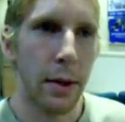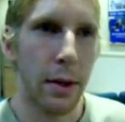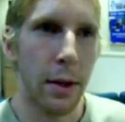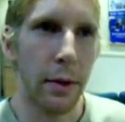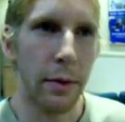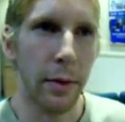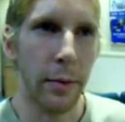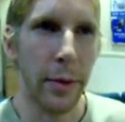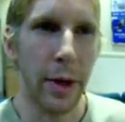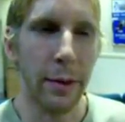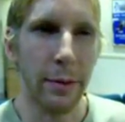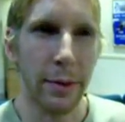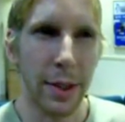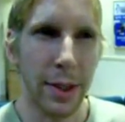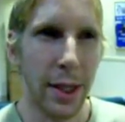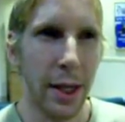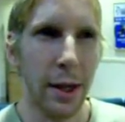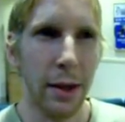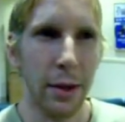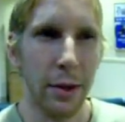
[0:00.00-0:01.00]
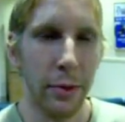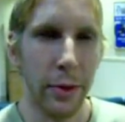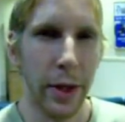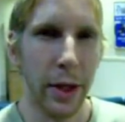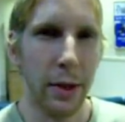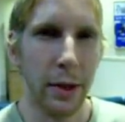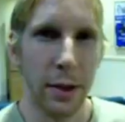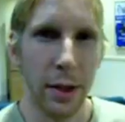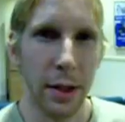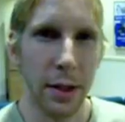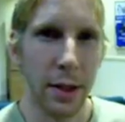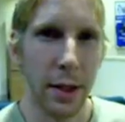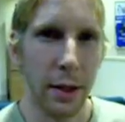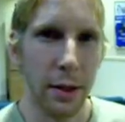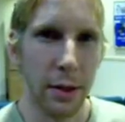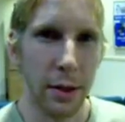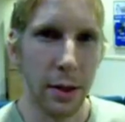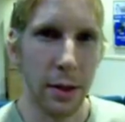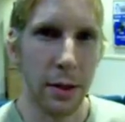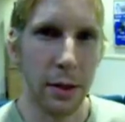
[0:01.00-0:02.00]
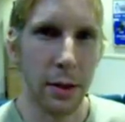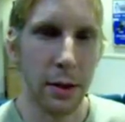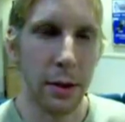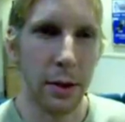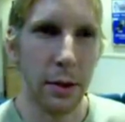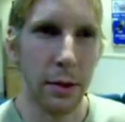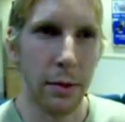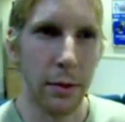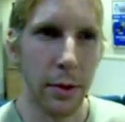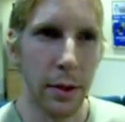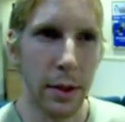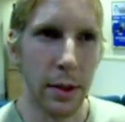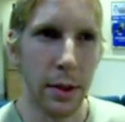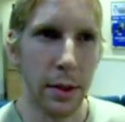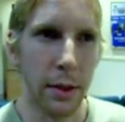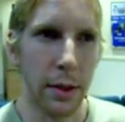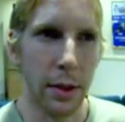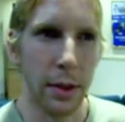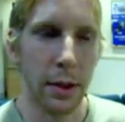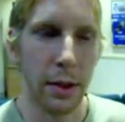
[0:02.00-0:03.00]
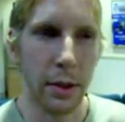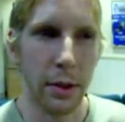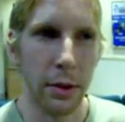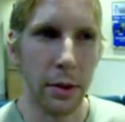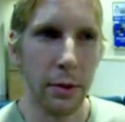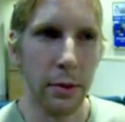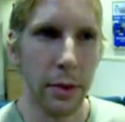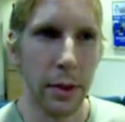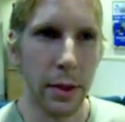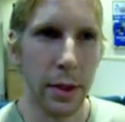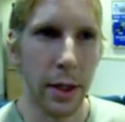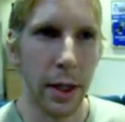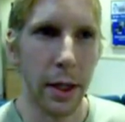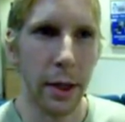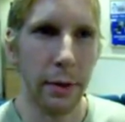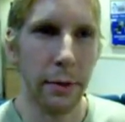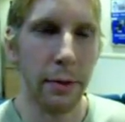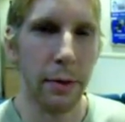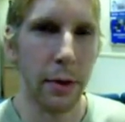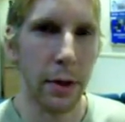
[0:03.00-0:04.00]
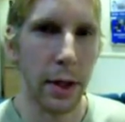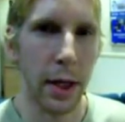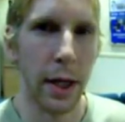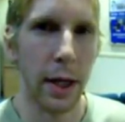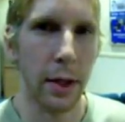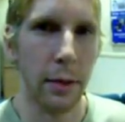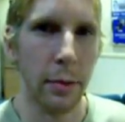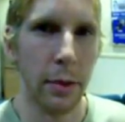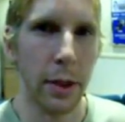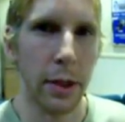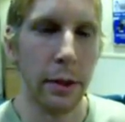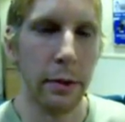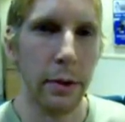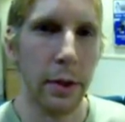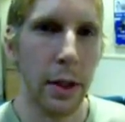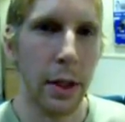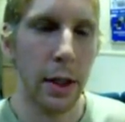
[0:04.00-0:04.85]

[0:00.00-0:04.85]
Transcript: If I'm not mistaken, the radio station I was listening to was 94.9, I believe.